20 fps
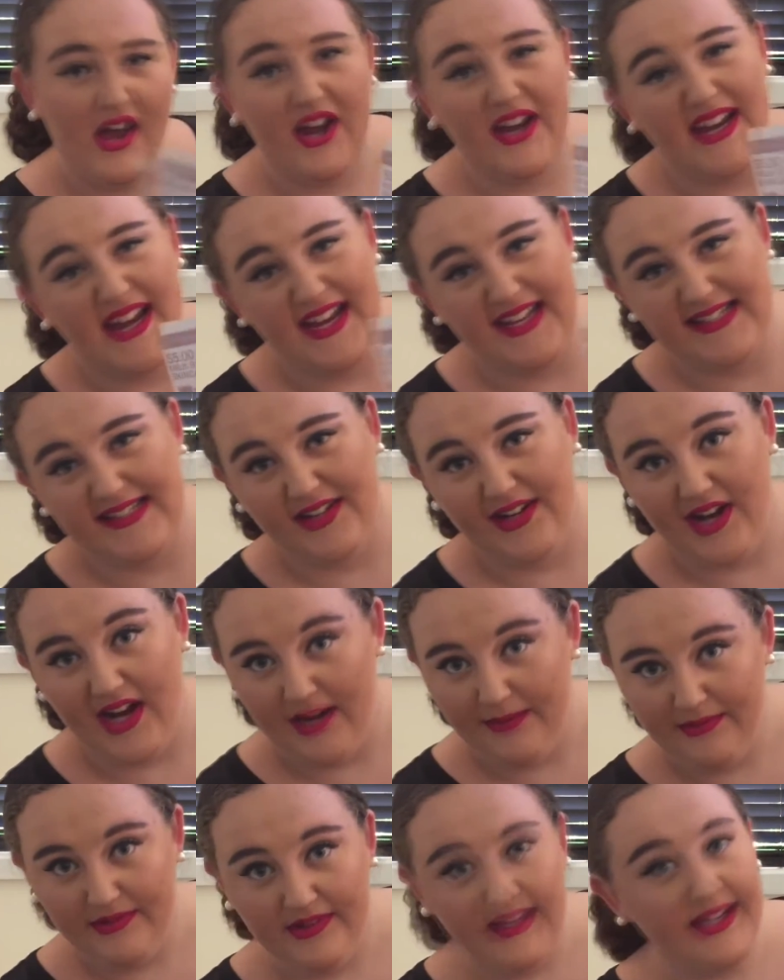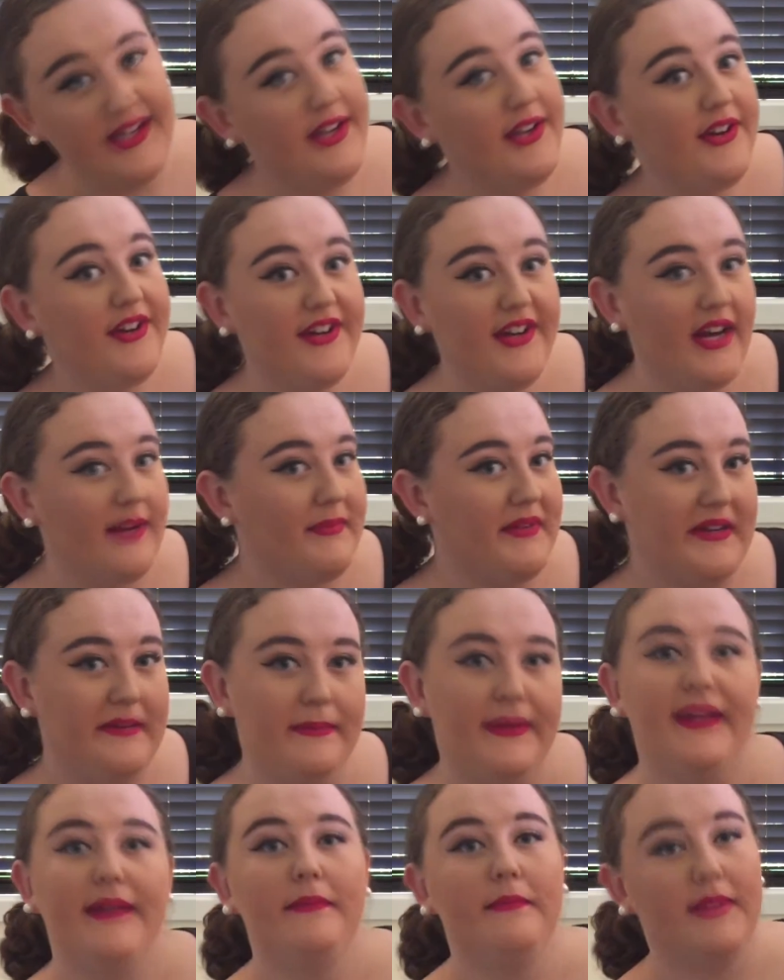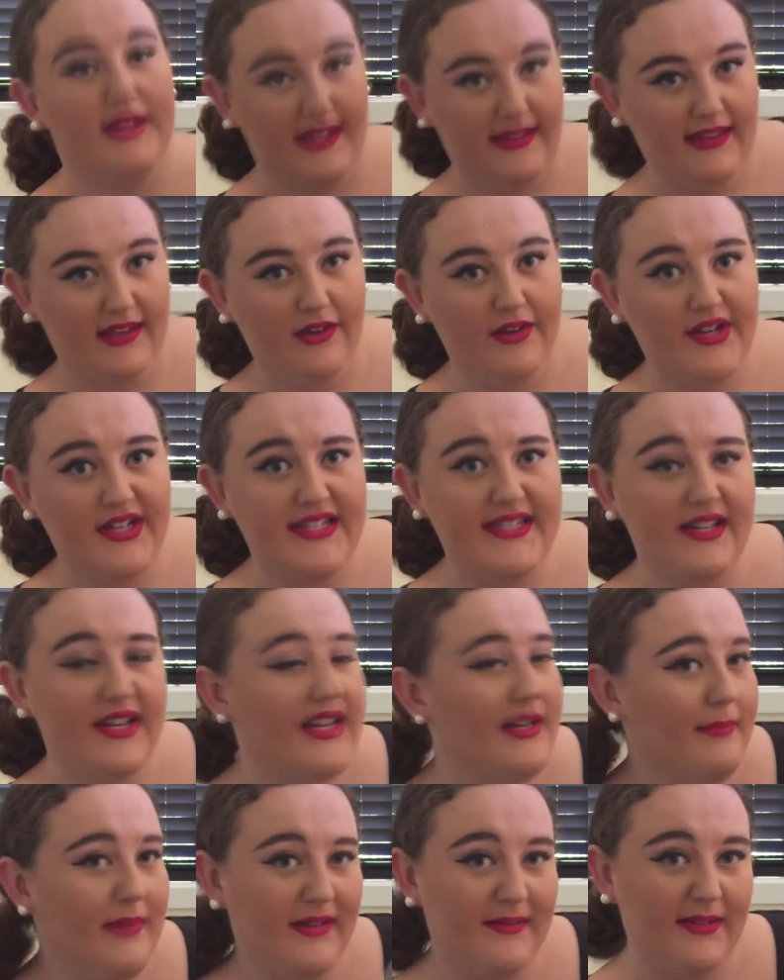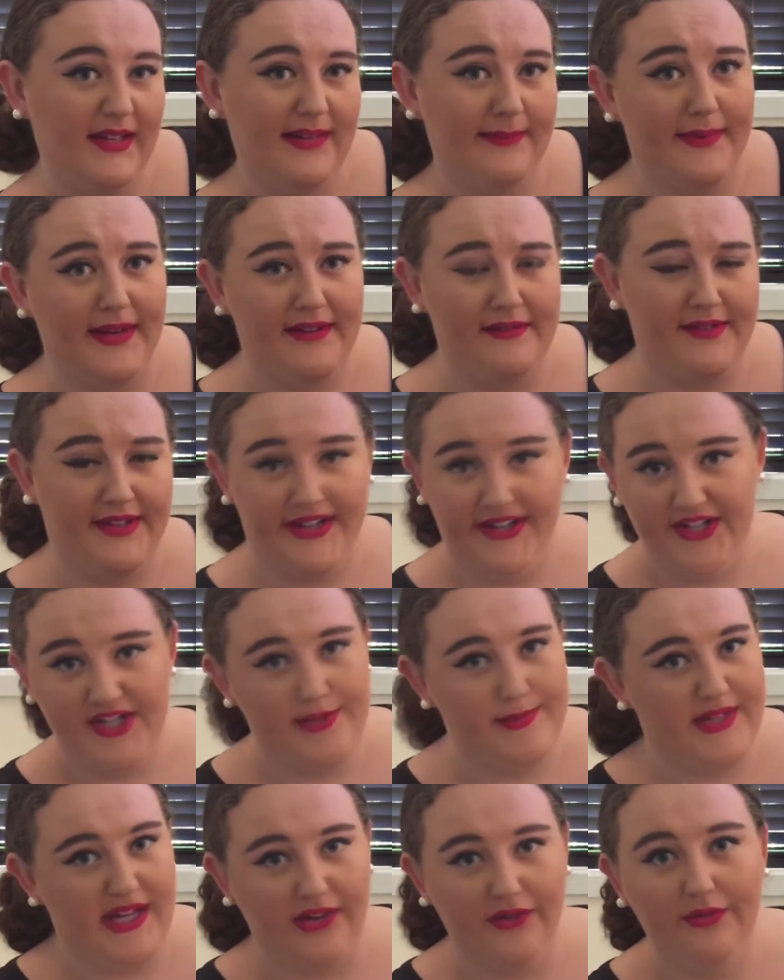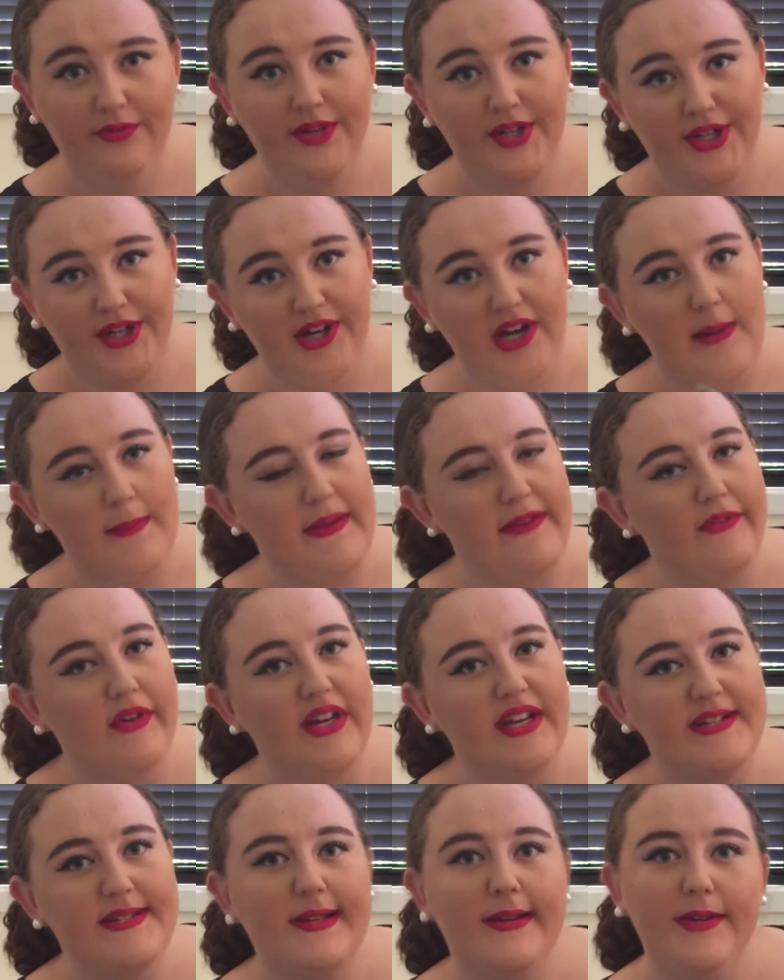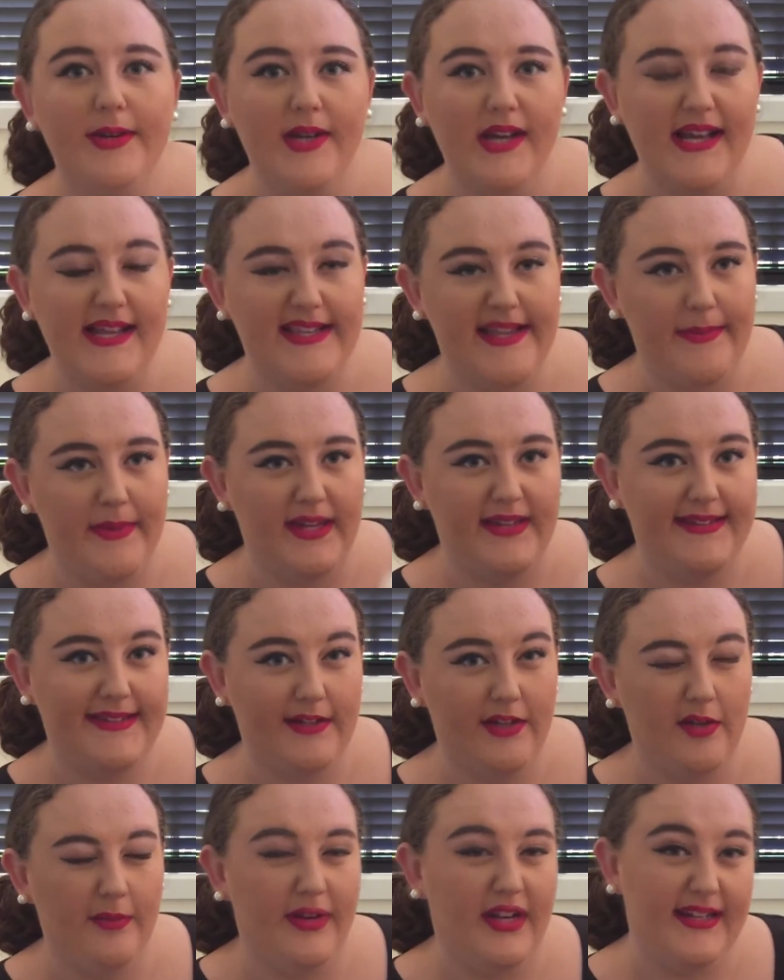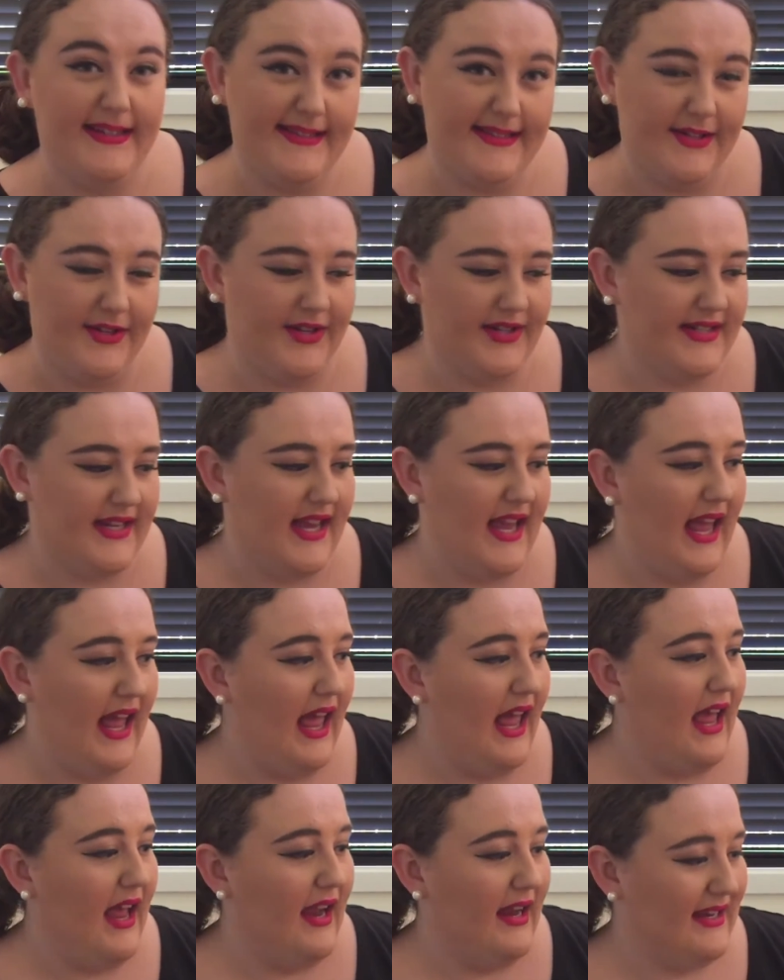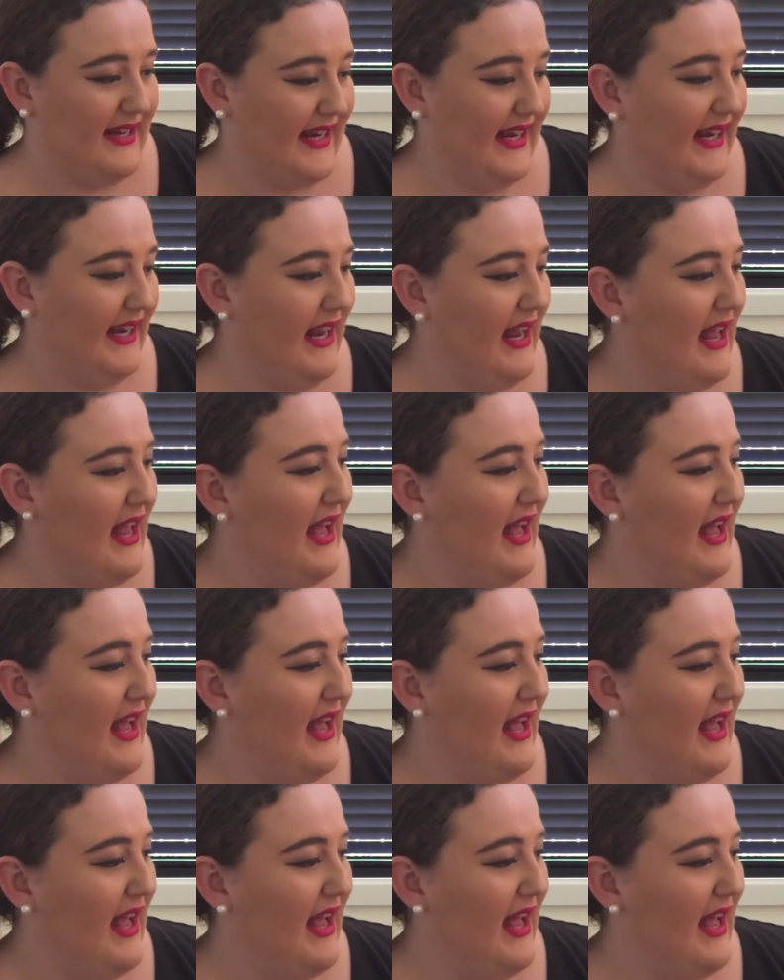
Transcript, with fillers: Okay, so I will let you know, I'm going to be completely honest in my YouTube channel, you know, I'm never going to tell you guys something's good when it's not, okay?